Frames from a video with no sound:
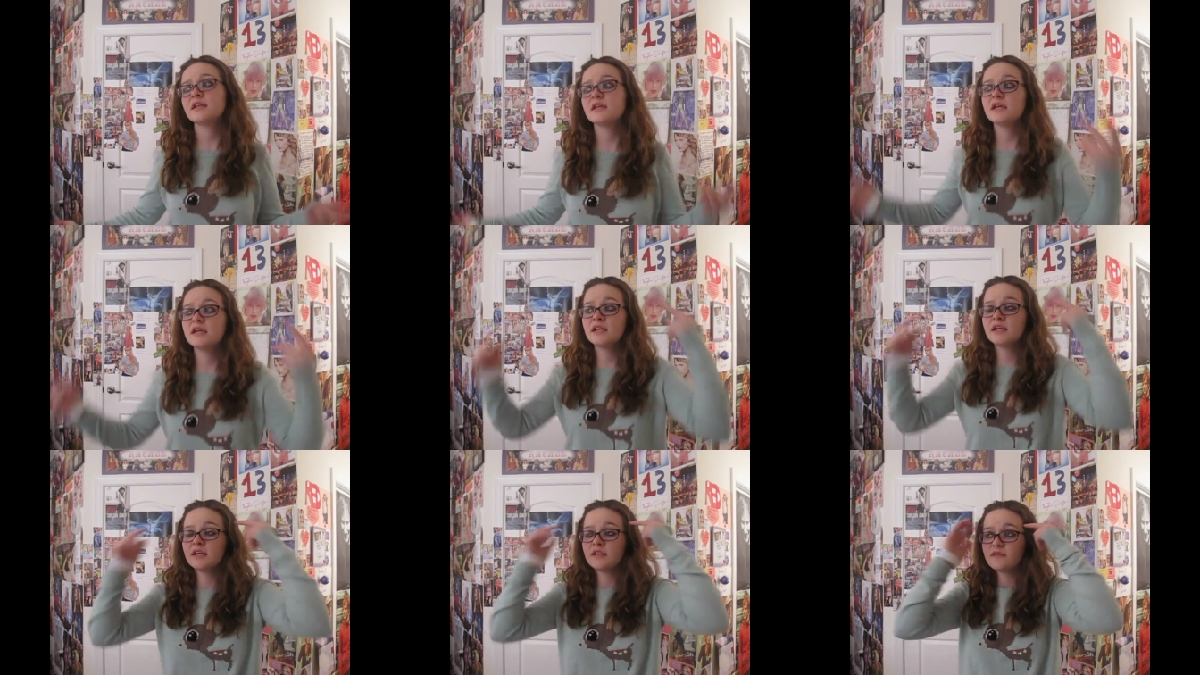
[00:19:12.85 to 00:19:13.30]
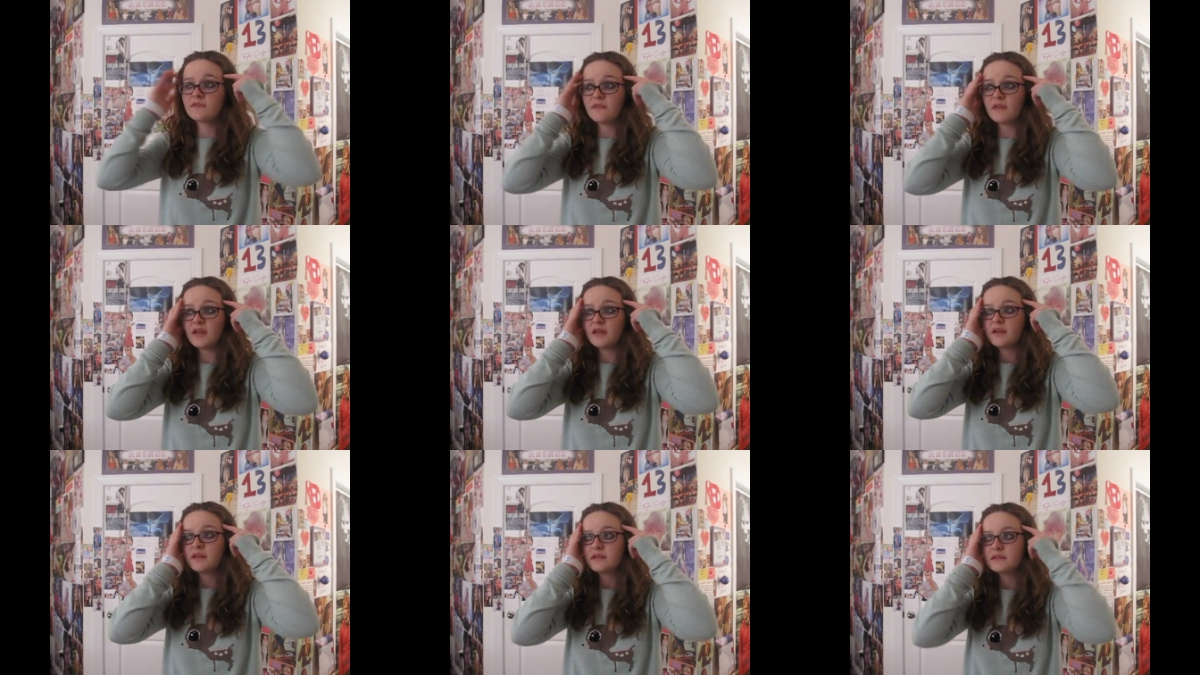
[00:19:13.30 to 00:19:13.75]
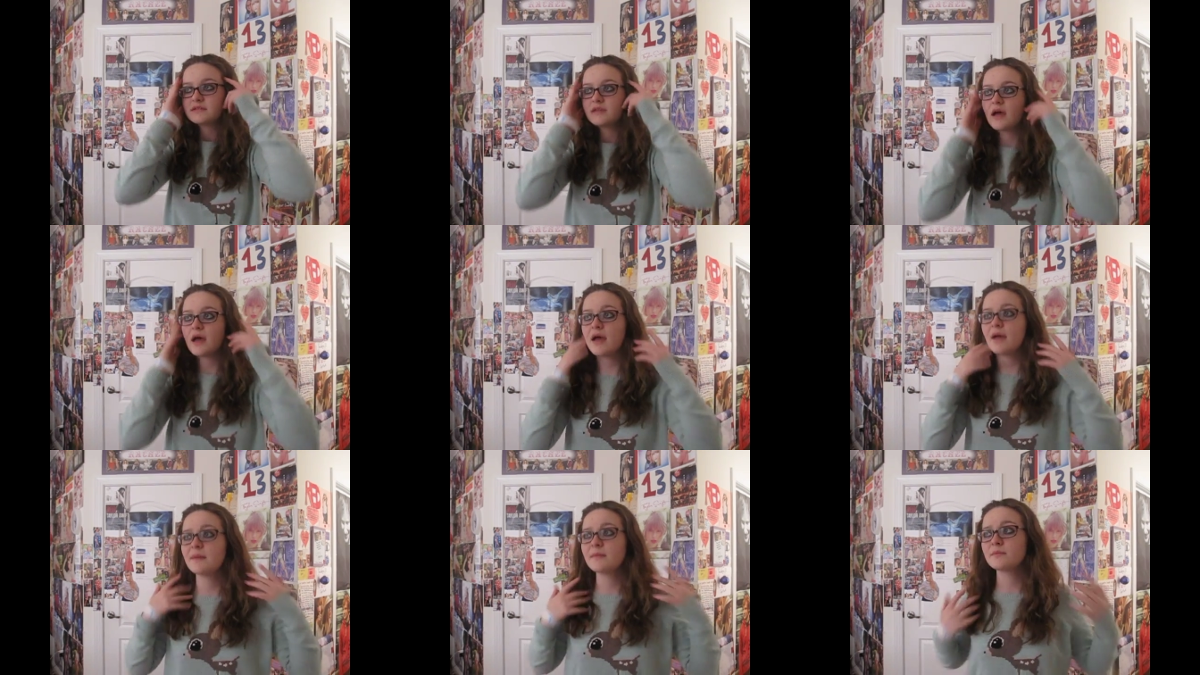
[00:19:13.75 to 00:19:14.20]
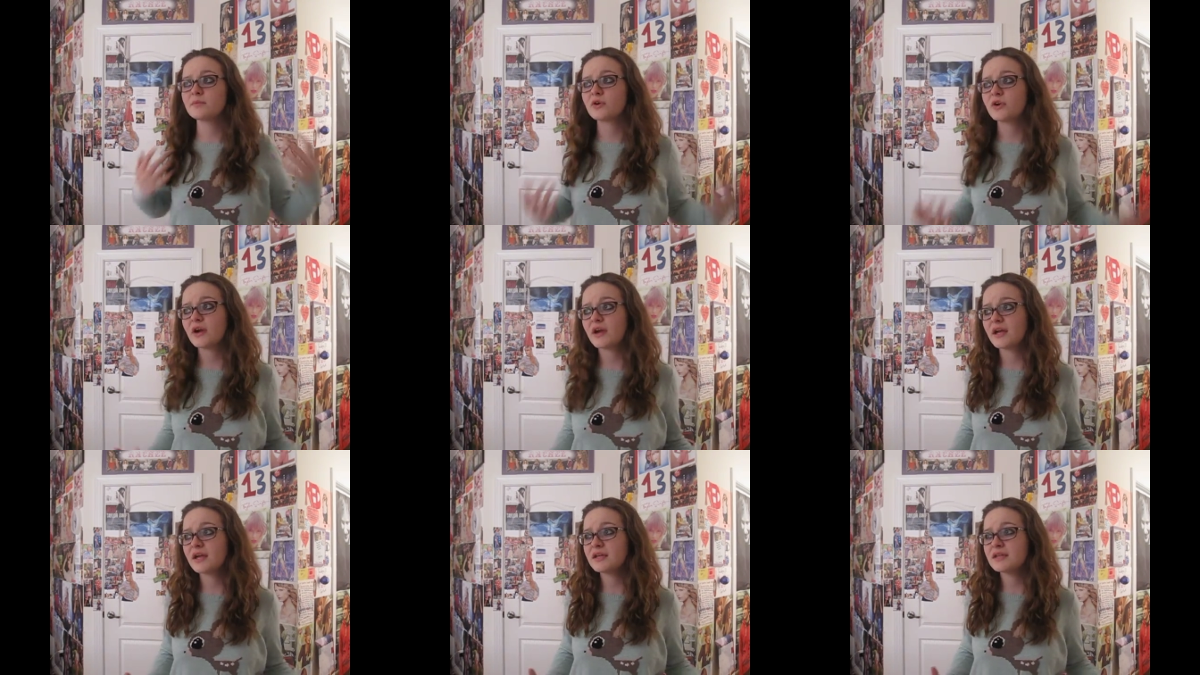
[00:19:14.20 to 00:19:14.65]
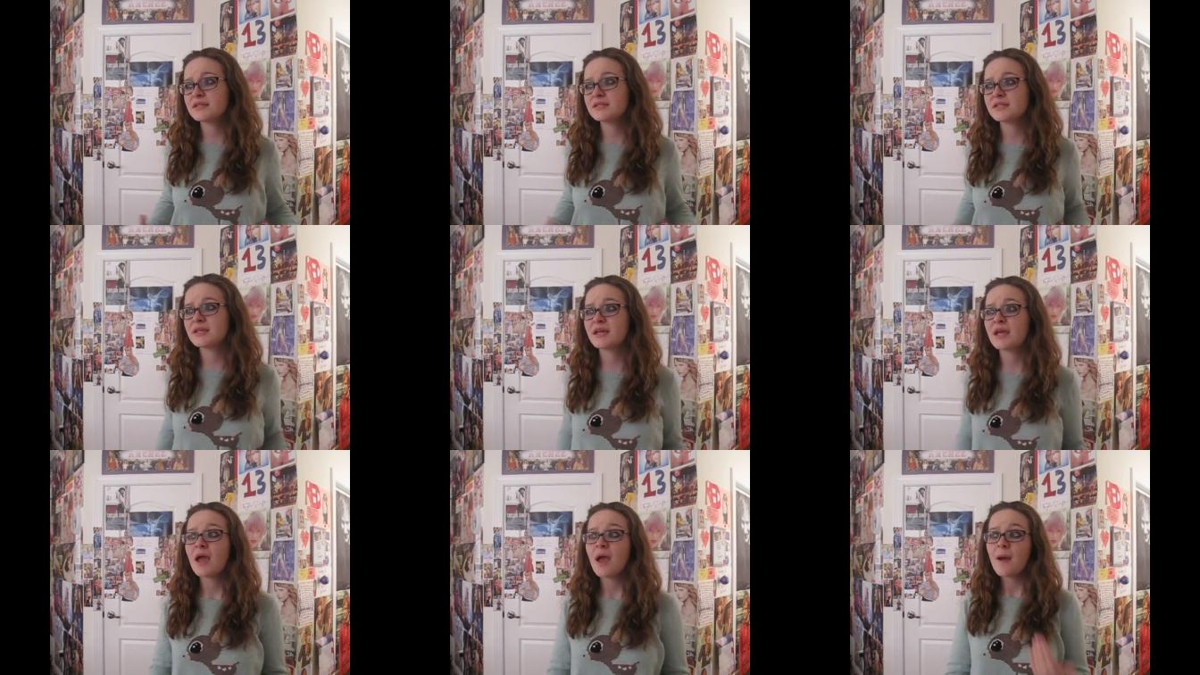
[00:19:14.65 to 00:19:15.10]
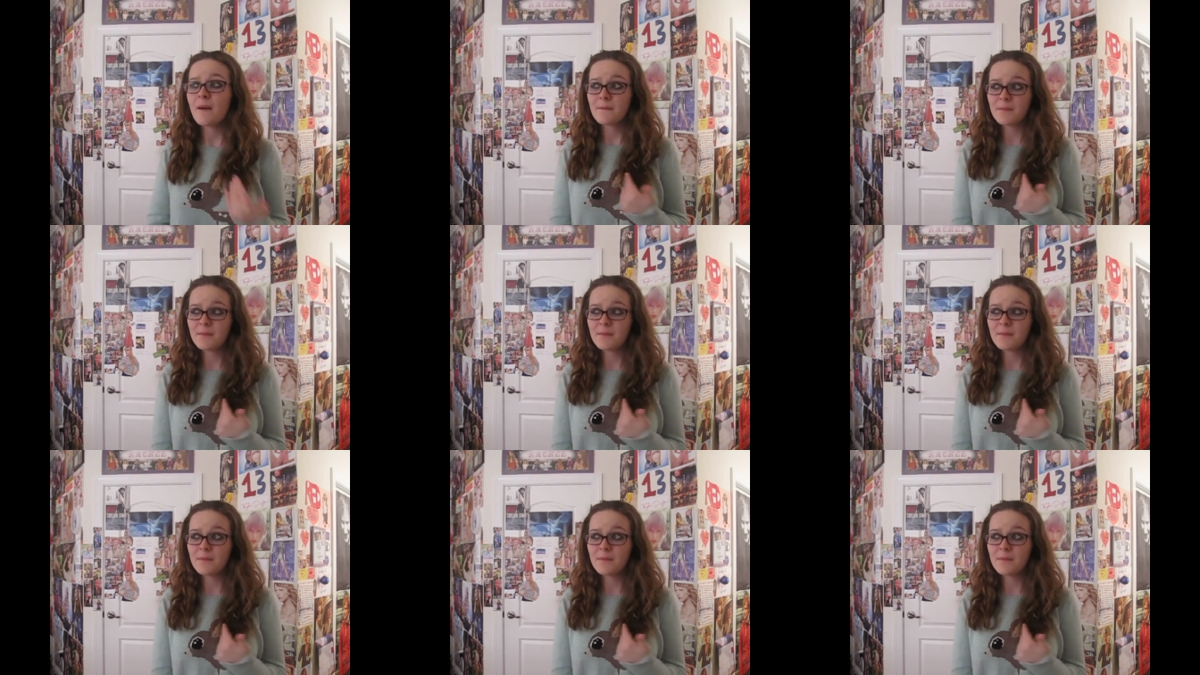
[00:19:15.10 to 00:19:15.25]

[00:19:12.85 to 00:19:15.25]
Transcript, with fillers: He thinks I'm crazy,